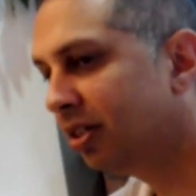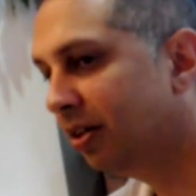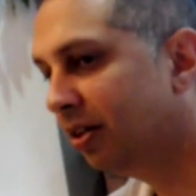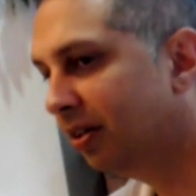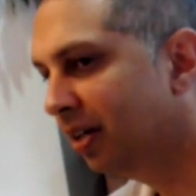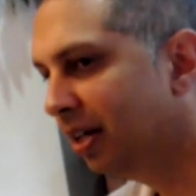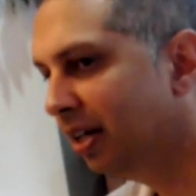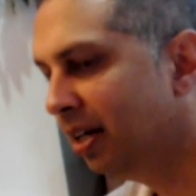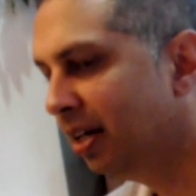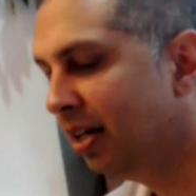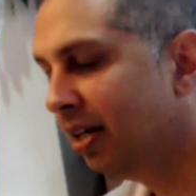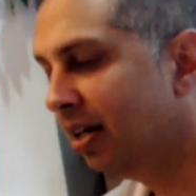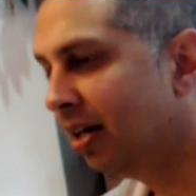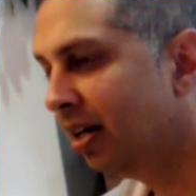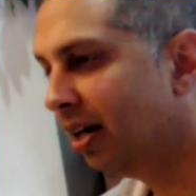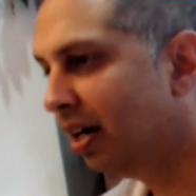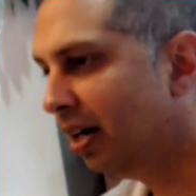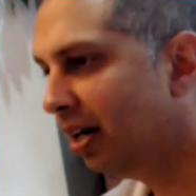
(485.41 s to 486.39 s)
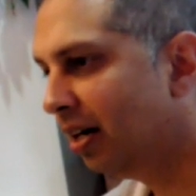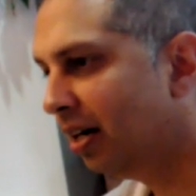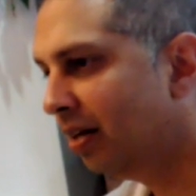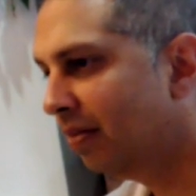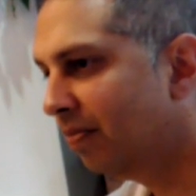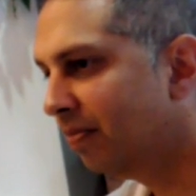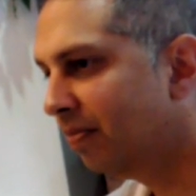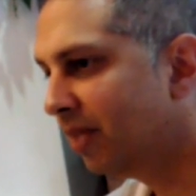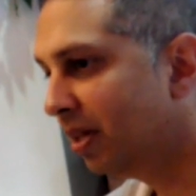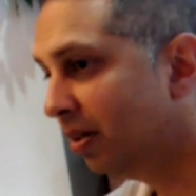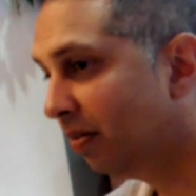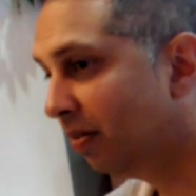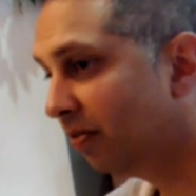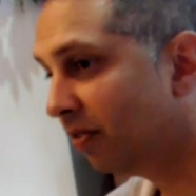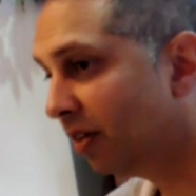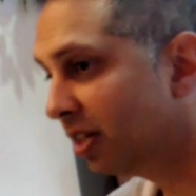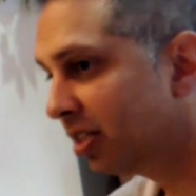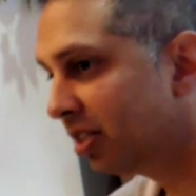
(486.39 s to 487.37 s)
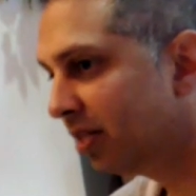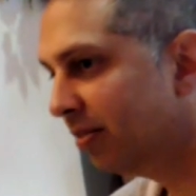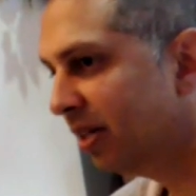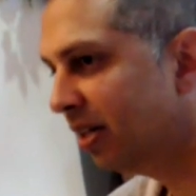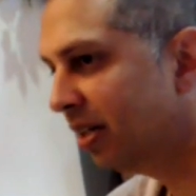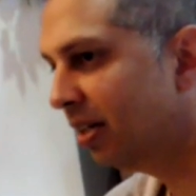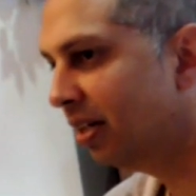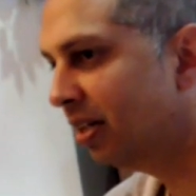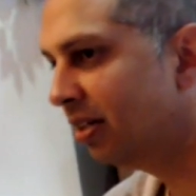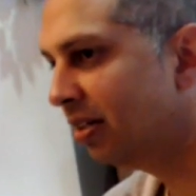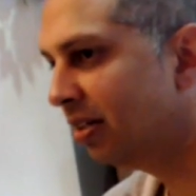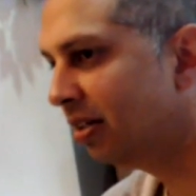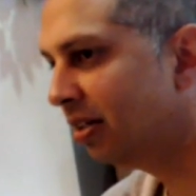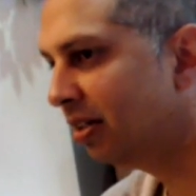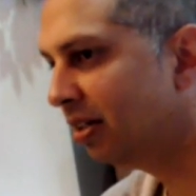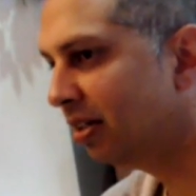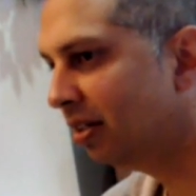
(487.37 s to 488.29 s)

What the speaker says: So, for us to be,